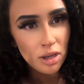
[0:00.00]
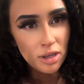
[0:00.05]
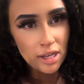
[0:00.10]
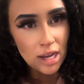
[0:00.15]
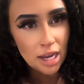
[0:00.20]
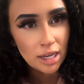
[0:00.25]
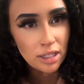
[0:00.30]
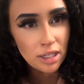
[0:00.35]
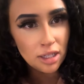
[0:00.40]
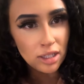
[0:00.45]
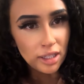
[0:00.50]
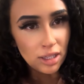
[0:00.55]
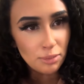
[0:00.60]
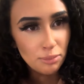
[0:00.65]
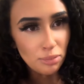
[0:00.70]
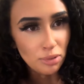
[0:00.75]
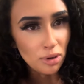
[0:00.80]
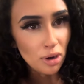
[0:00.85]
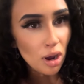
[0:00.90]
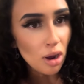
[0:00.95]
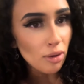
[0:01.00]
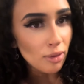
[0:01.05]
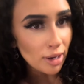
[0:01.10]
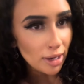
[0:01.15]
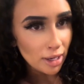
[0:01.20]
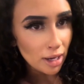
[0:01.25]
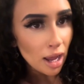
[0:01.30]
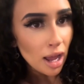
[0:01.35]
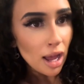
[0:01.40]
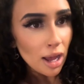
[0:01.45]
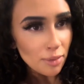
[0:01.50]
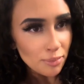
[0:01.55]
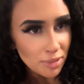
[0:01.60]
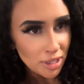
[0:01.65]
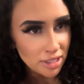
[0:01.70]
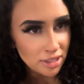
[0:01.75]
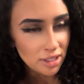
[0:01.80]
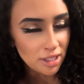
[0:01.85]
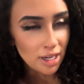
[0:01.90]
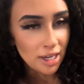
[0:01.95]
technically broken up
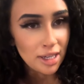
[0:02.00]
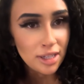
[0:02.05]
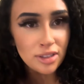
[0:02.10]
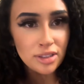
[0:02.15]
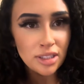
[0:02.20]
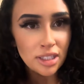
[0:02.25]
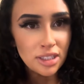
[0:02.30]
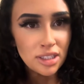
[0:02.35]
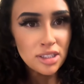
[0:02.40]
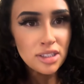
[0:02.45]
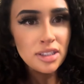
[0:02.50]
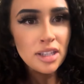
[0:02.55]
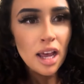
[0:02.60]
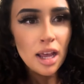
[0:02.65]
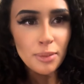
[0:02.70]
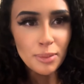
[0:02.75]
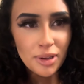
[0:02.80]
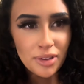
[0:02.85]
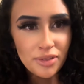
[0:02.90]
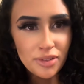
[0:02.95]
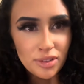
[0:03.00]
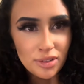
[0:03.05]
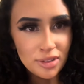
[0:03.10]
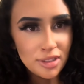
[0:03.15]
yesterday, he was like, just tell me if you